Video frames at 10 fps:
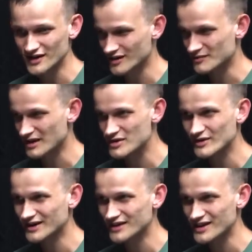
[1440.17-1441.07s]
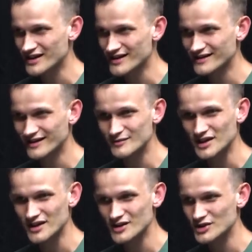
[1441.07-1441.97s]
sometimes like to say, to
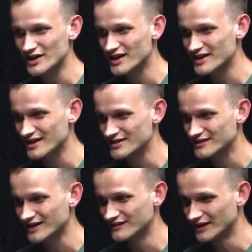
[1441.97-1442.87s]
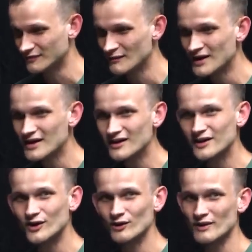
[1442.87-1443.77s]
such an extent that
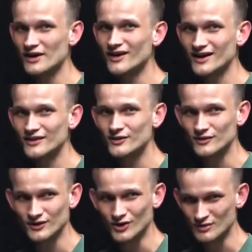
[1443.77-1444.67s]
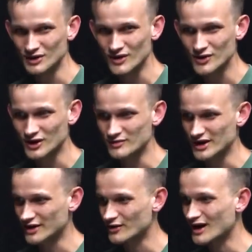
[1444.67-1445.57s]
oh my God, the criminals are
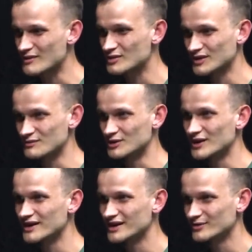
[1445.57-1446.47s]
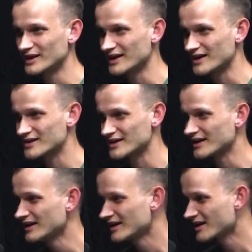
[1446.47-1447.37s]
committing crimes with impunity and we can't
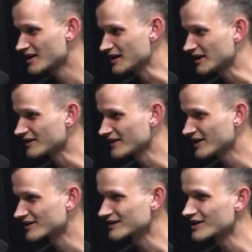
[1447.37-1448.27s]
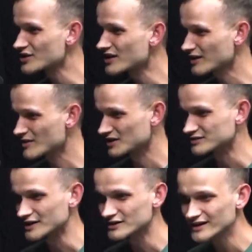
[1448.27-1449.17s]
see anything. That just seems
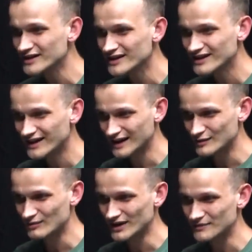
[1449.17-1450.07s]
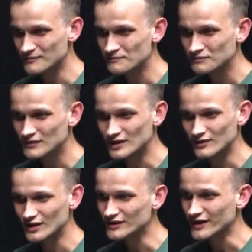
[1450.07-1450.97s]
unlikely. But
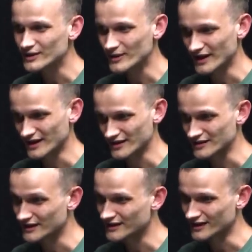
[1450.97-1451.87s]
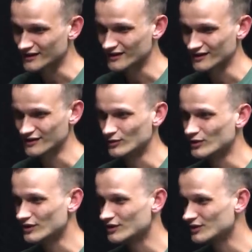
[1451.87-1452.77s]
on the other hand, the
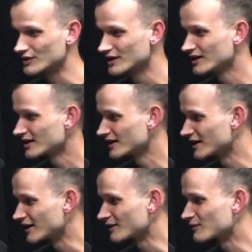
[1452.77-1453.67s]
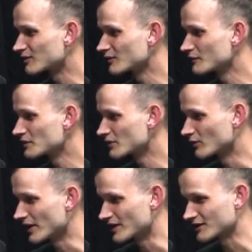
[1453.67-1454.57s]
world
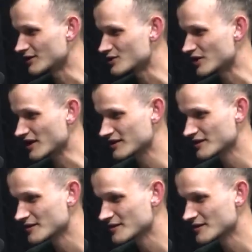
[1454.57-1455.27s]
where there just,